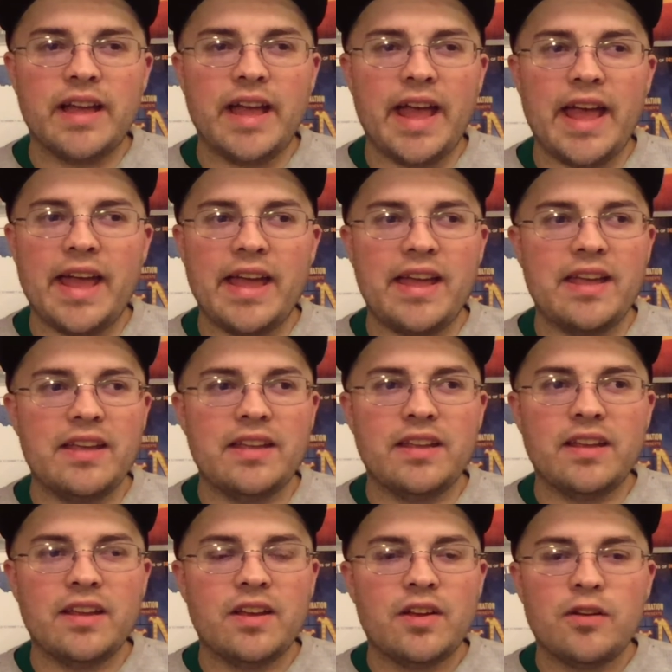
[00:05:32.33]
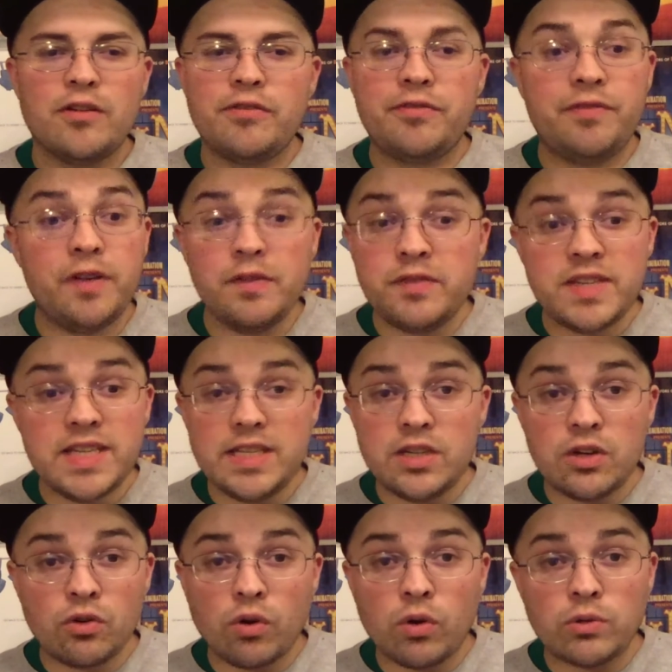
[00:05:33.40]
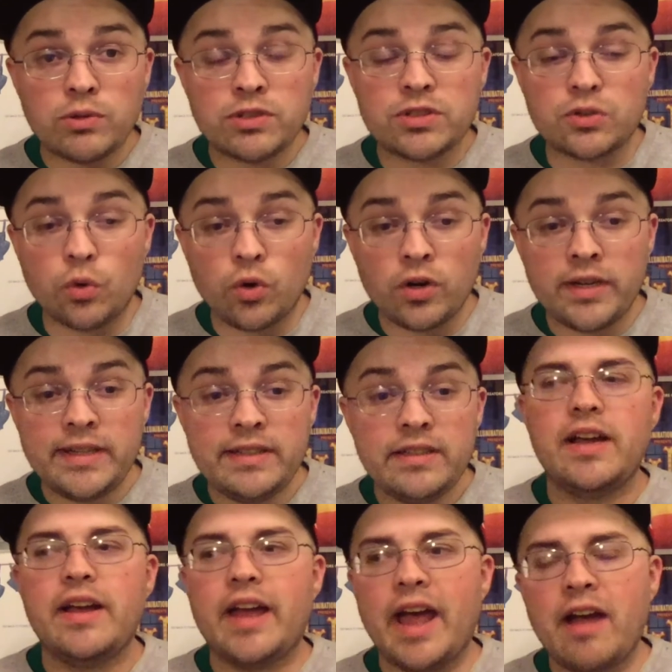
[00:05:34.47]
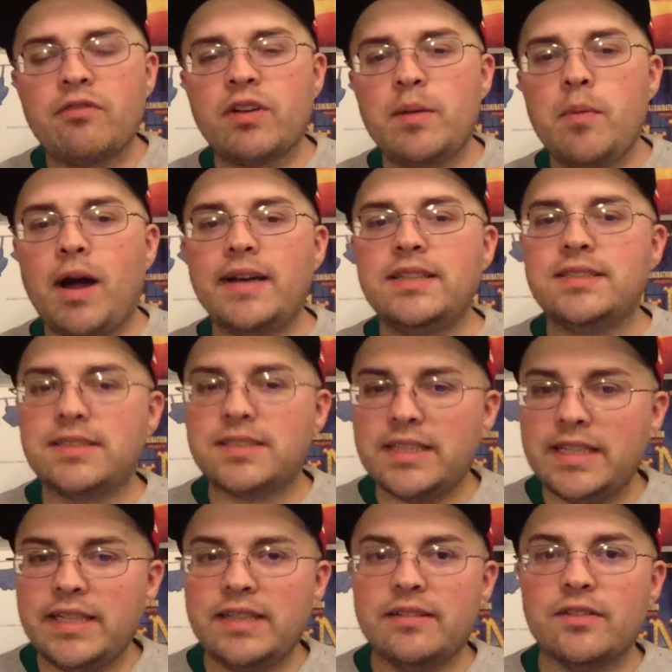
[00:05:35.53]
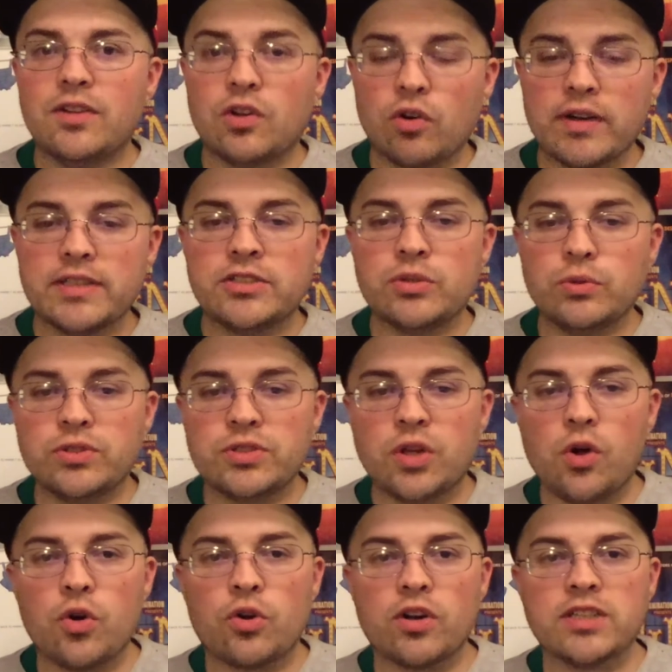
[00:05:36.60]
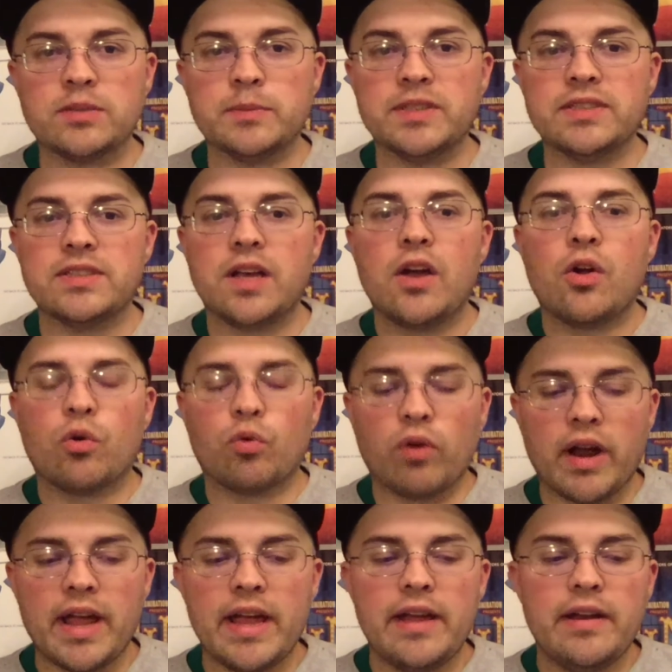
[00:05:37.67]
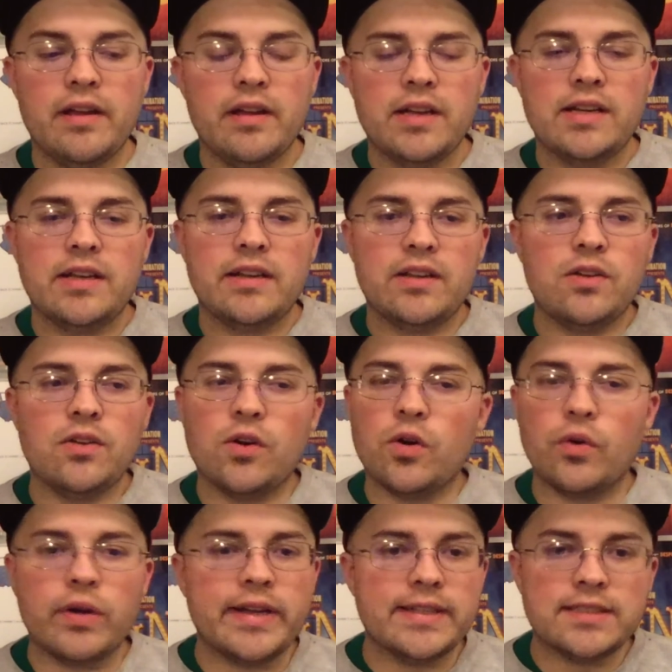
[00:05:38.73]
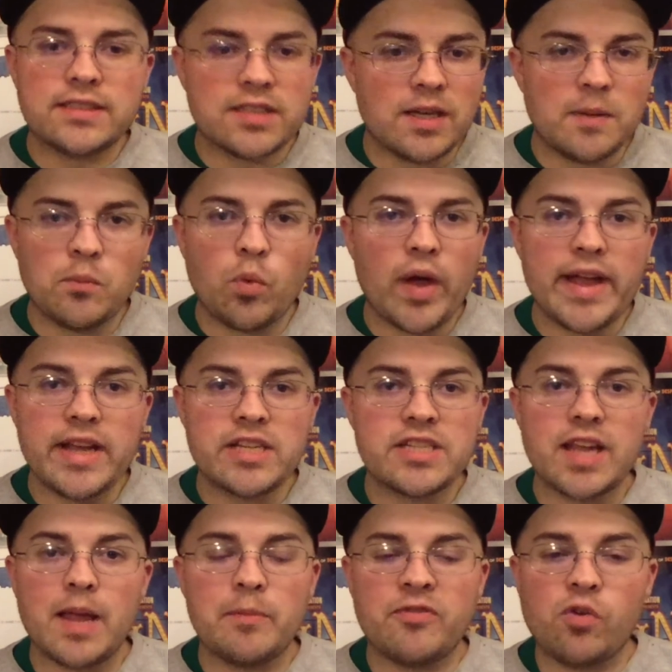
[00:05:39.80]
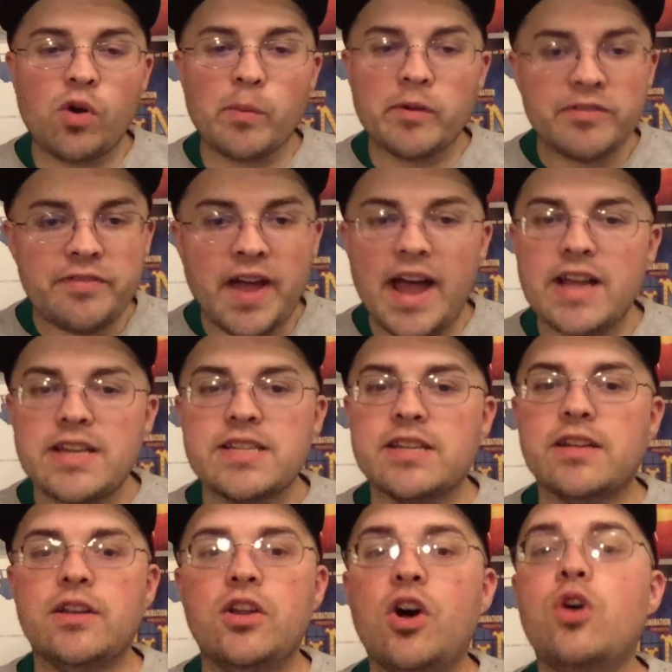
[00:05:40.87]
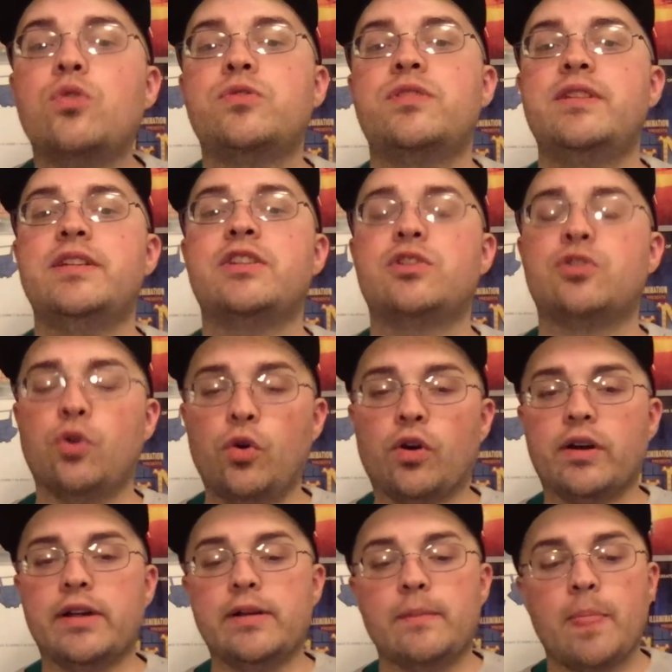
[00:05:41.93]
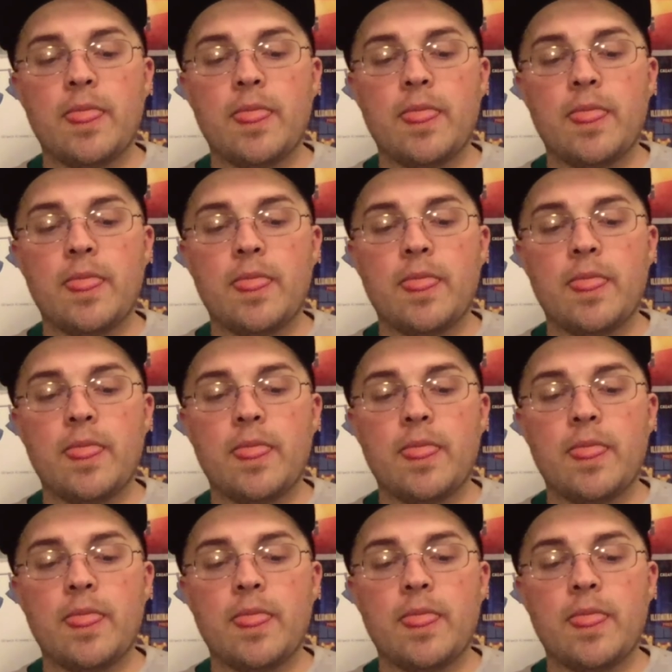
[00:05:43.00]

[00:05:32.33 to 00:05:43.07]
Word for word: a 50 year old story everybody's seen the grinch who stole christmas read you know in some way shape form or fashion knows this story